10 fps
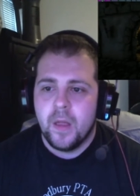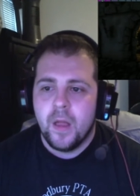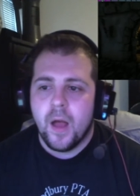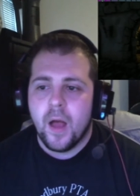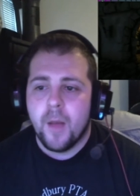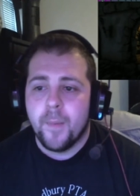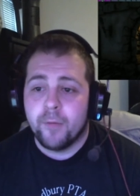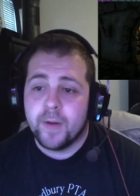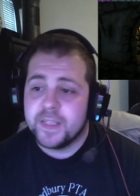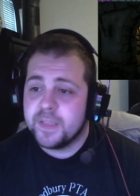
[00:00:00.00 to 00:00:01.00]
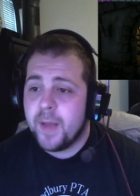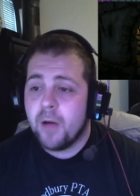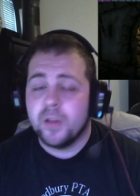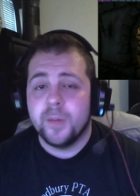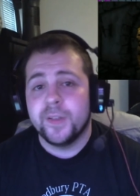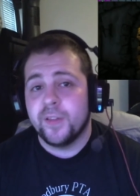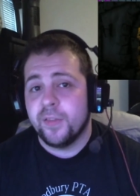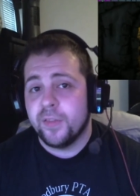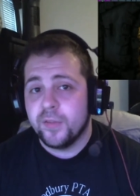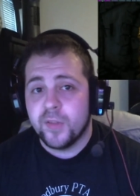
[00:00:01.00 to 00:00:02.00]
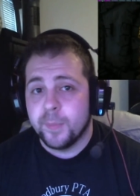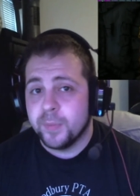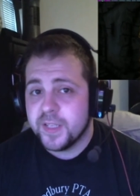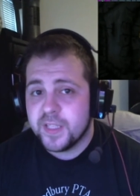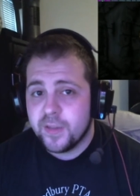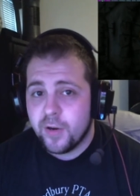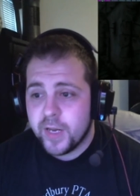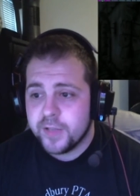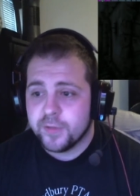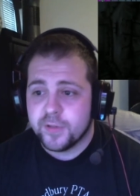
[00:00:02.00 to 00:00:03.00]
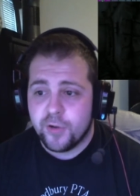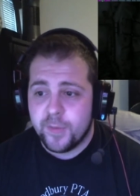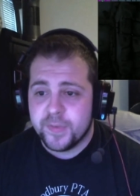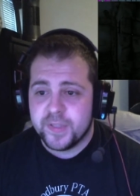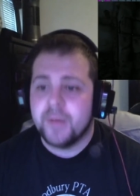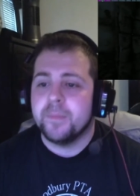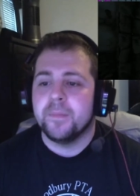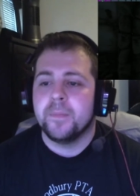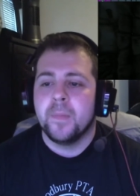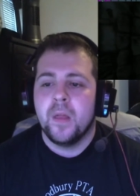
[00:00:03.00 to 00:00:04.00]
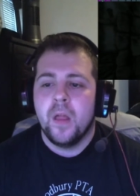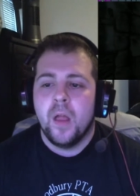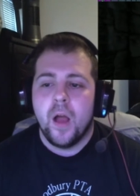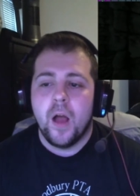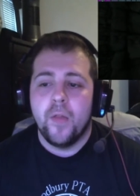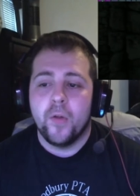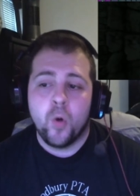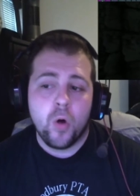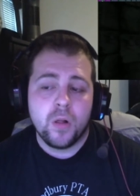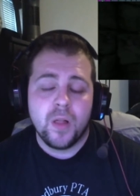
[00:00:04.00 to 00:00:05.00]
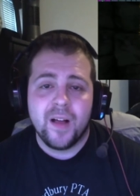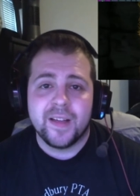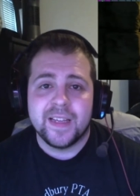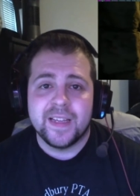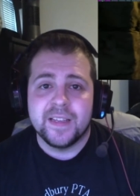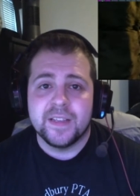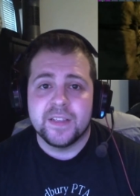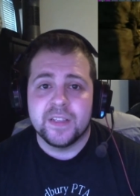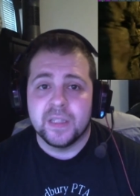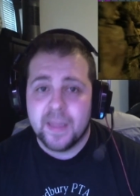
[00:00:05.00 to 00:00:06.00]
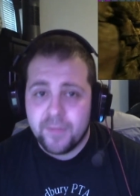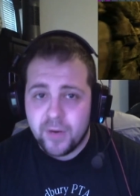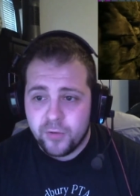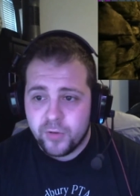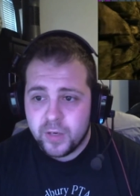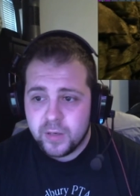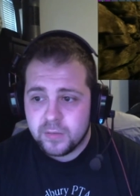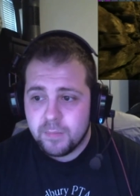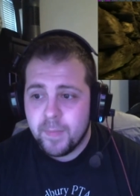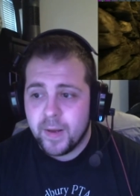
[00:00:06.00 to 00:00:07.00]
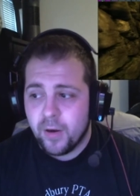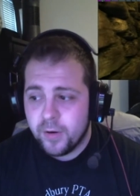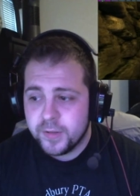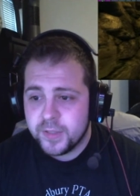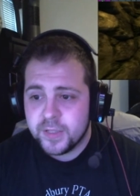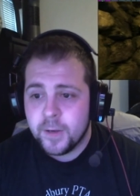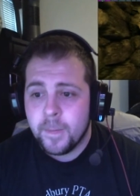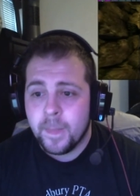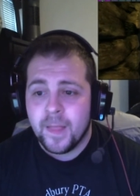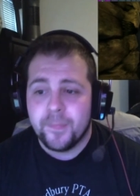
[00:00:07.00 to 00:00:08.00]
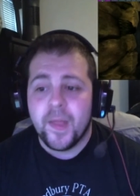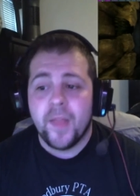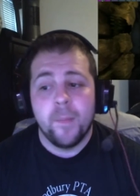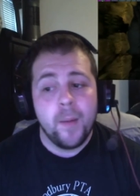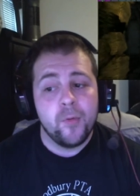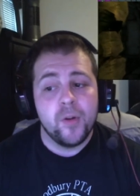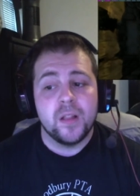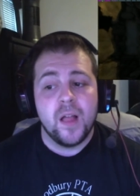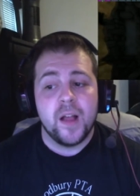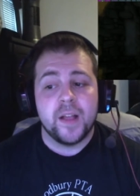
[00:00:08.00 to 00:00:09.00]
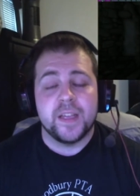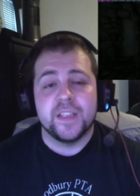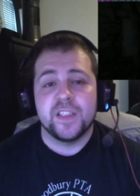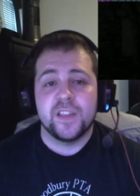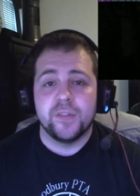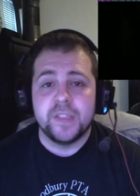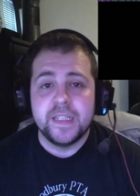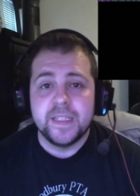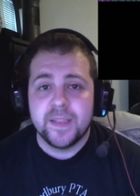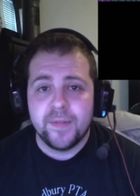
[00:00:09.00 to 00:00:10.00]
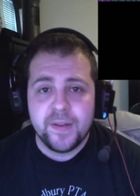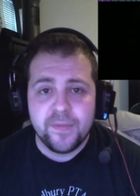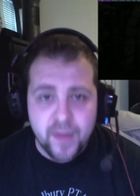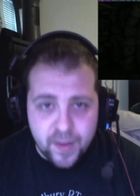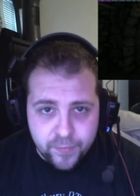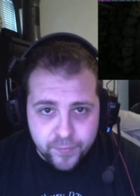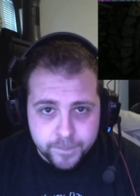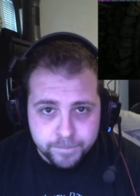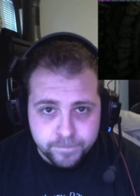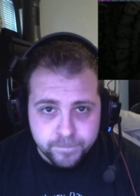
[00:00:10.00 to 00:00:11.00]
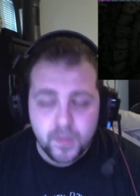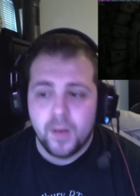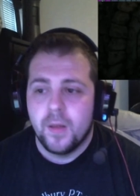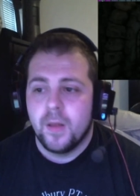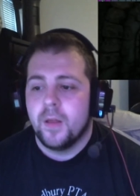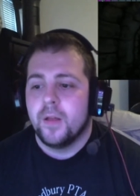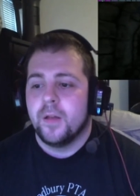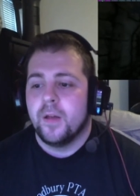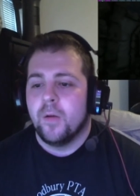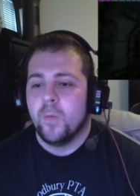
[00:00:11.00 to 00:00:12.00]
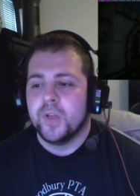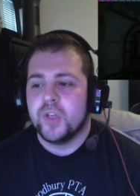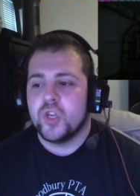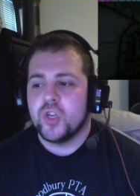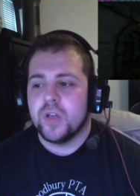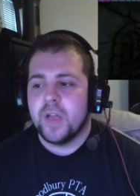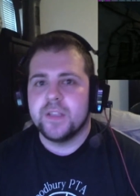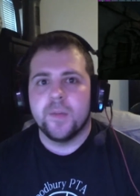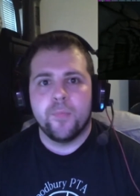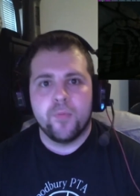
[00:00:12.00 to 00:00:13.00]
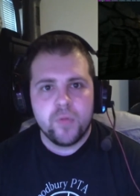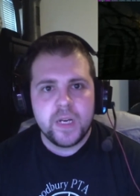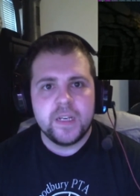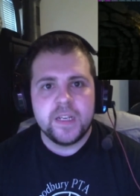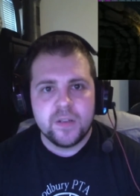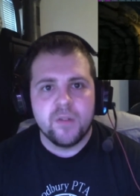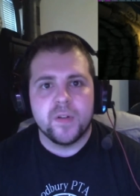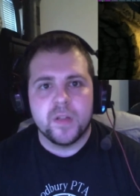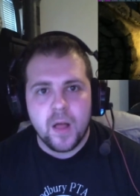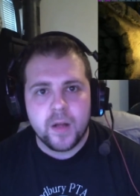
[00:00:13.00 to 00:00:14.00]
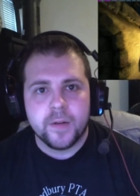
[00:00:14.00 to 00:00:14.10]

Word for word: Um, I've raised the power limit to, to plus 30, so it's 30%. Uh, the core clock is 1100 megahertz, and the memory clock is 1375, which is a pretty decent overclock.